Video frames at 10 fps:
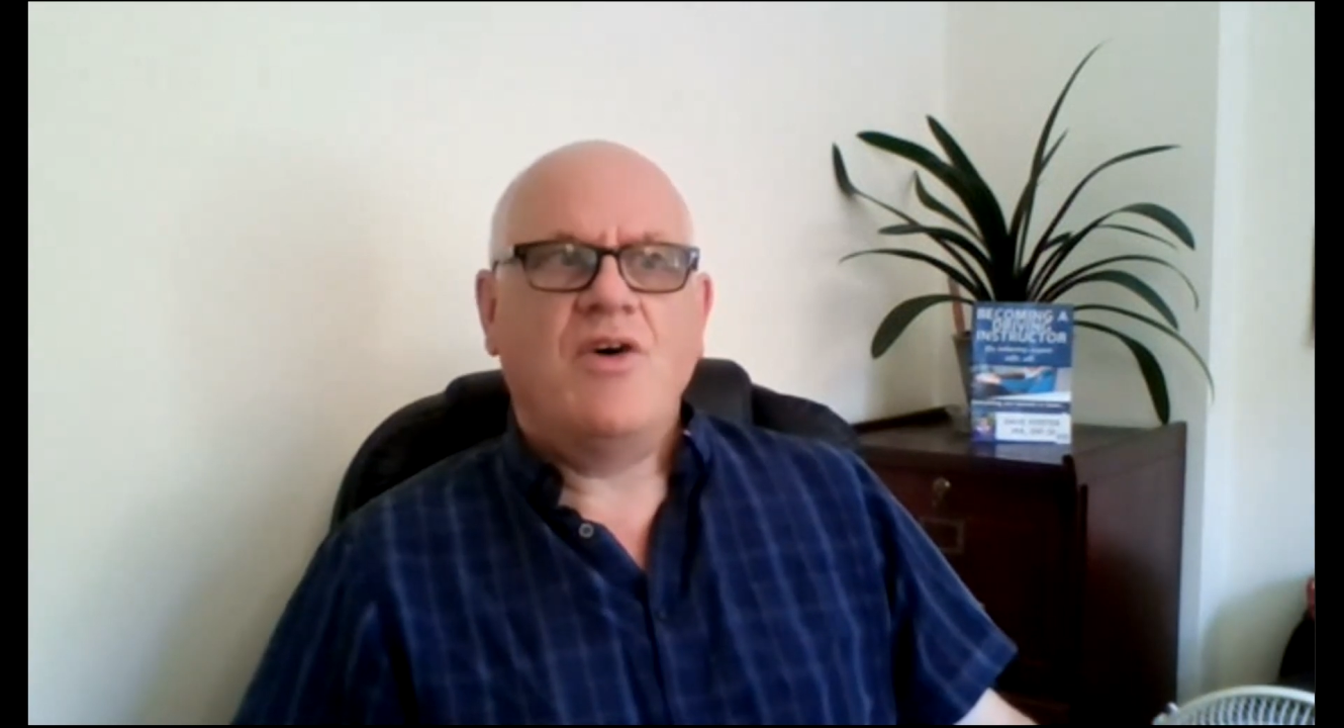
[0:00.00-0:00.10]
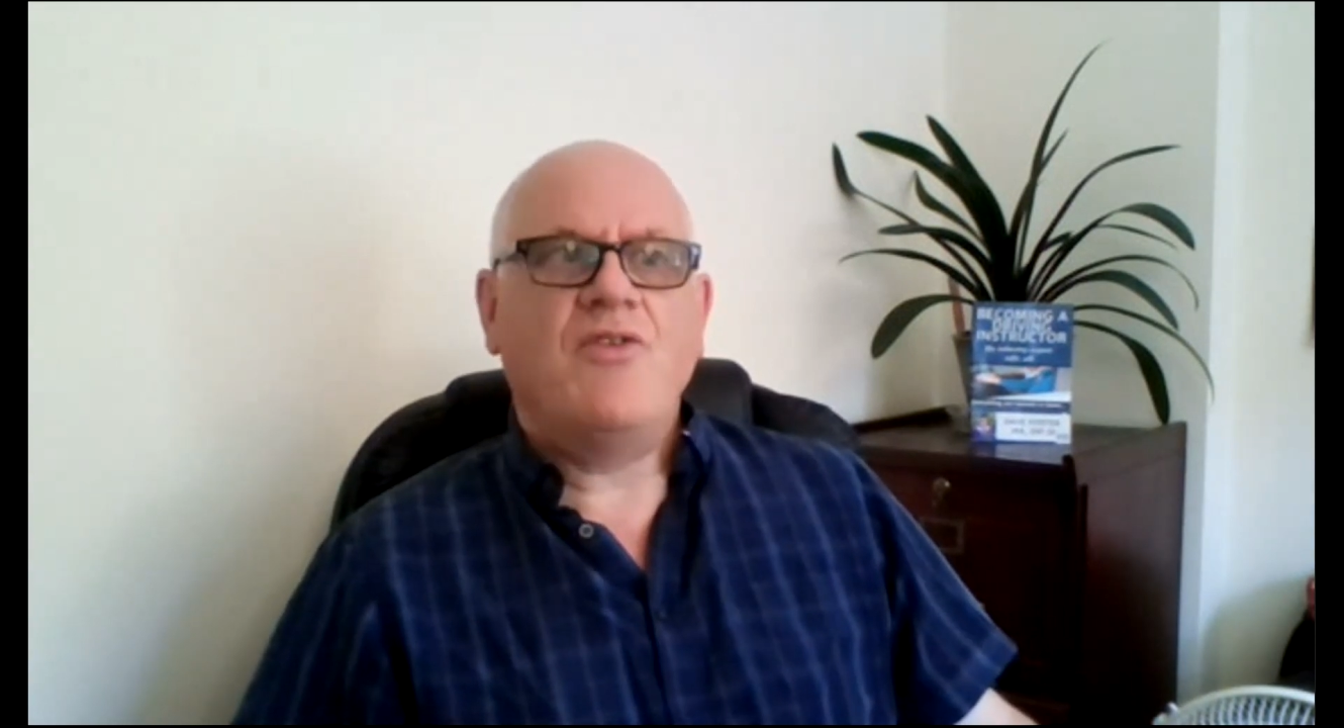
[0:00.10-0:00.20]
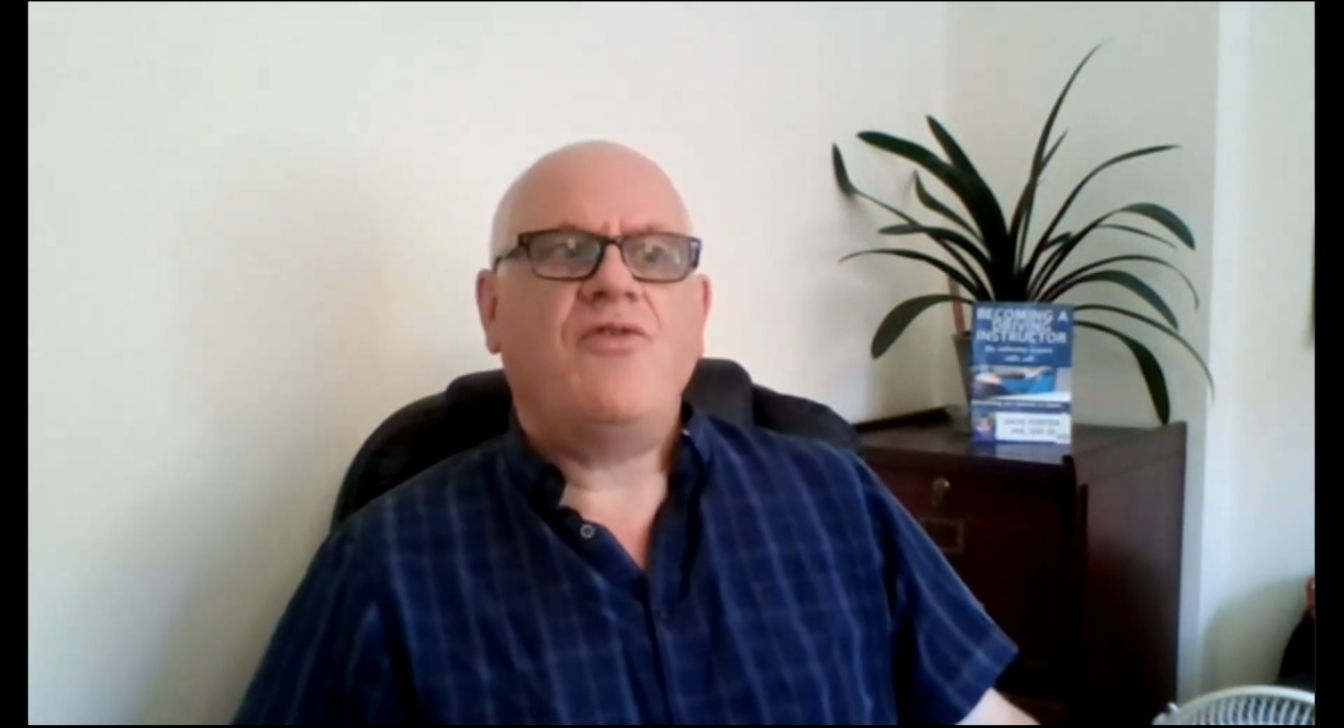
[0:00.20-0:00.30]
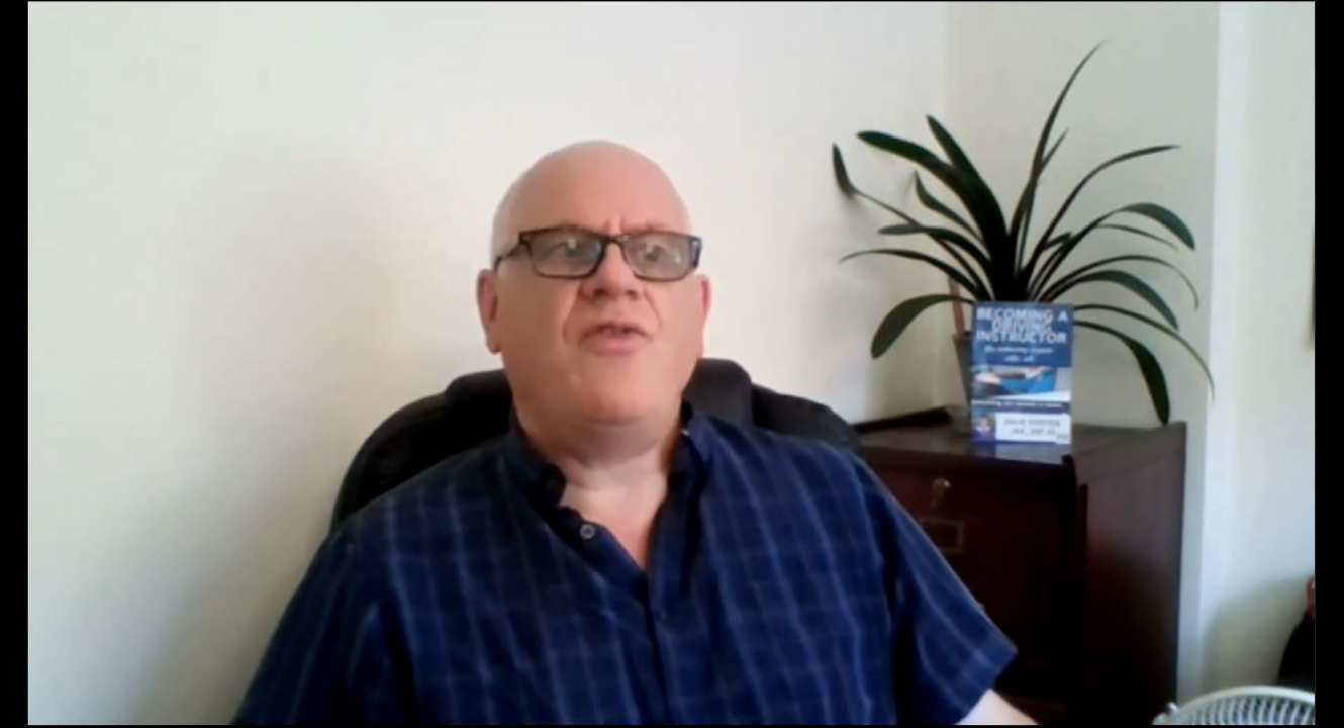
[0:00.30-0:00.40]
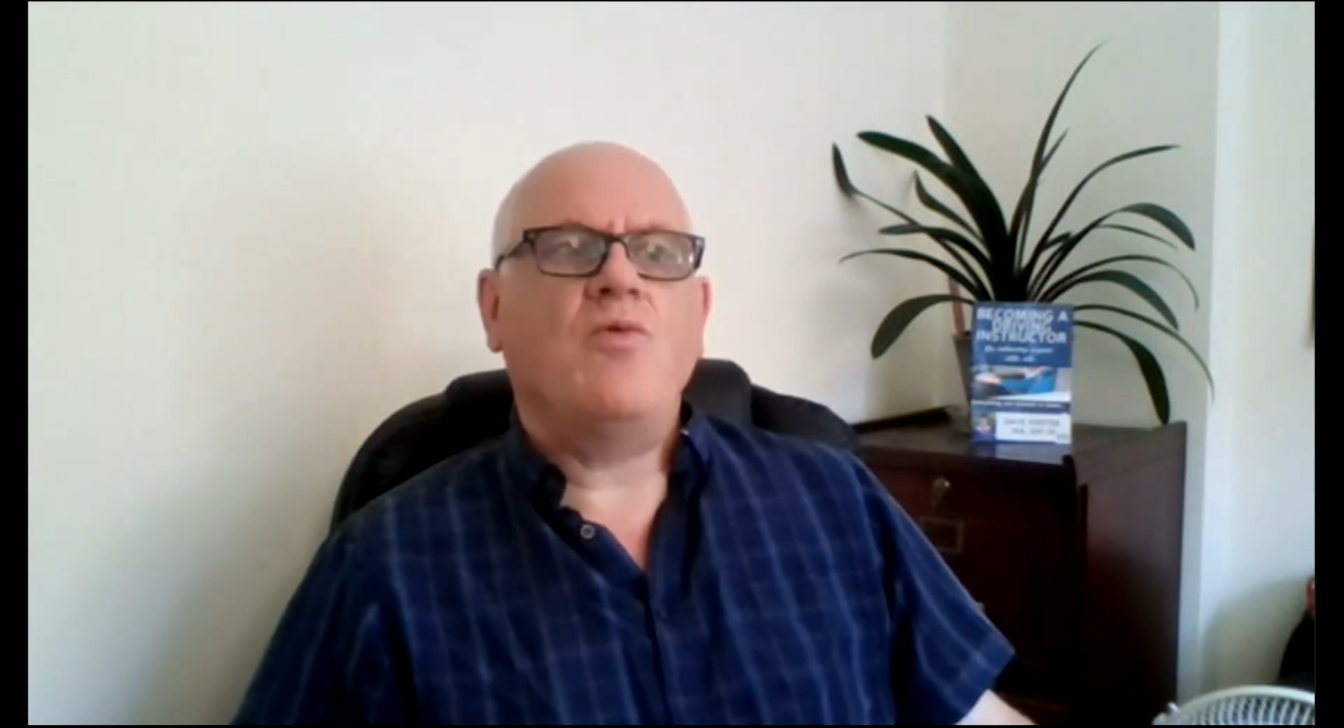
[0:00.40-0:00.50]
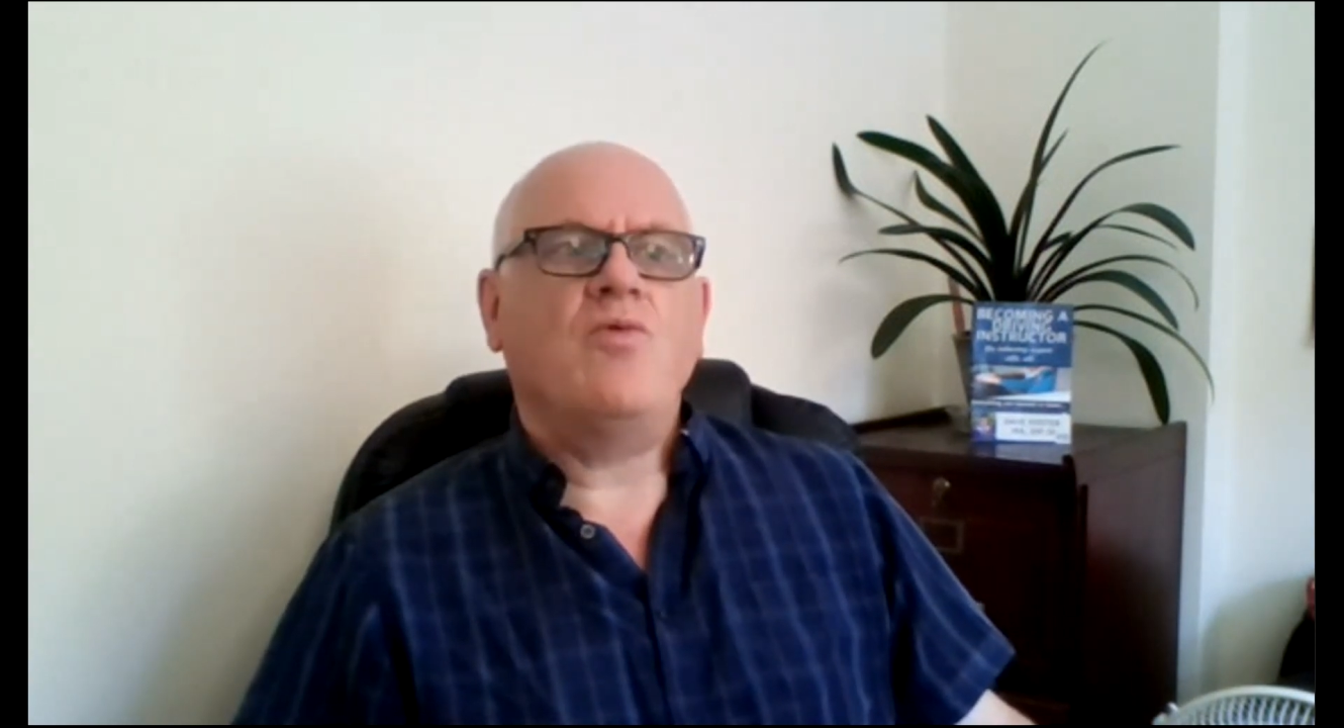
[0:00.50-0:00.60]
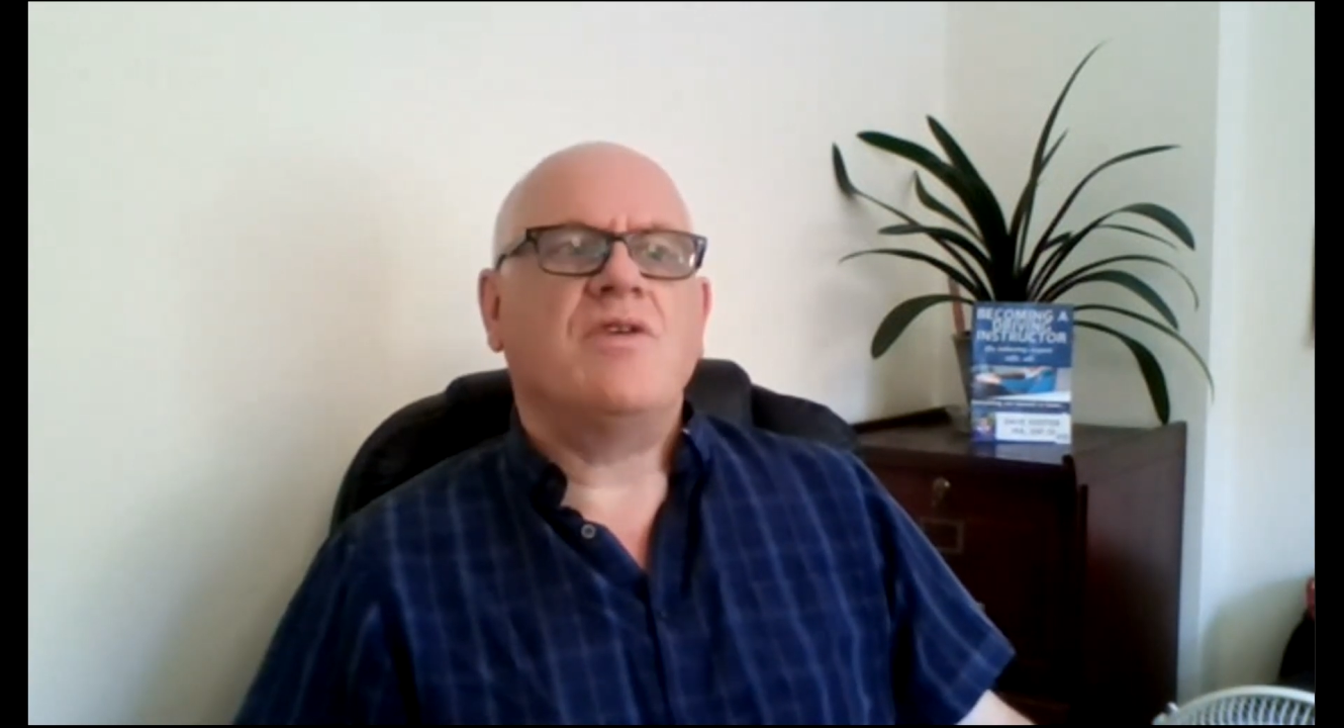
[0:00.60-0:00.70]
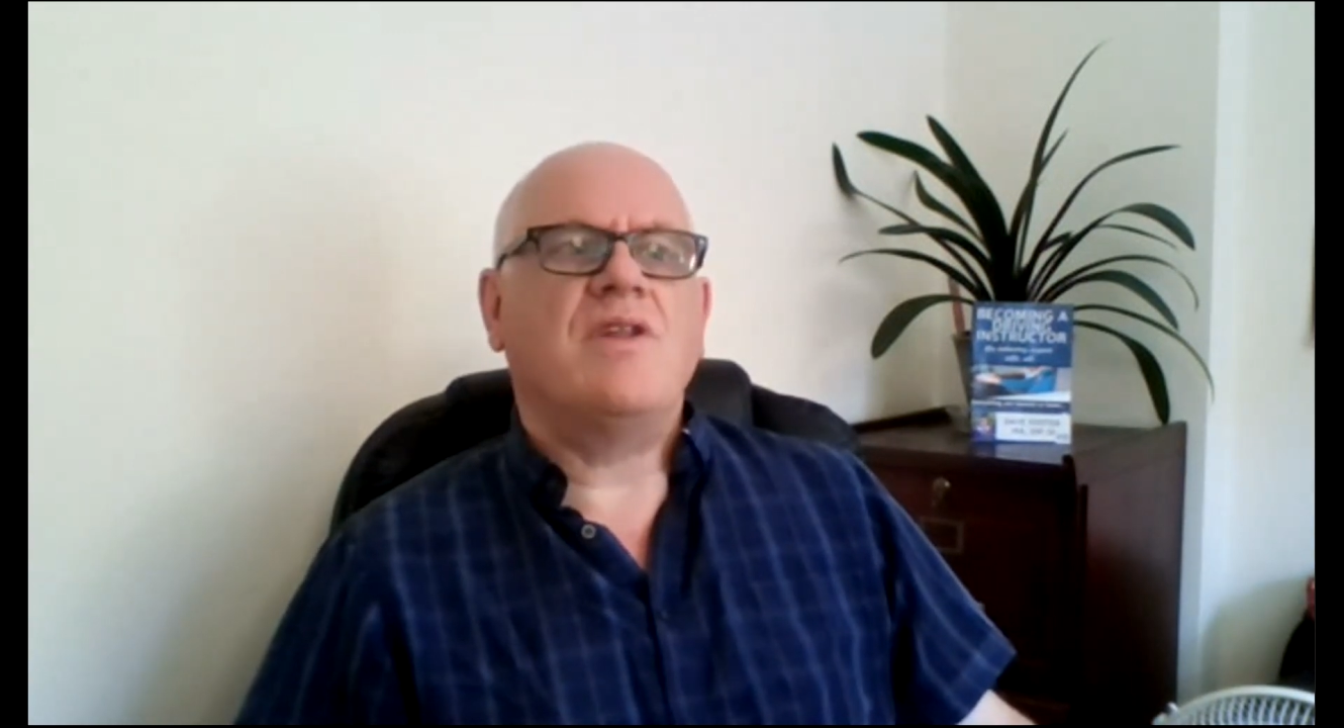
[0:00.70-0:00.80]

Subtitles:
a fault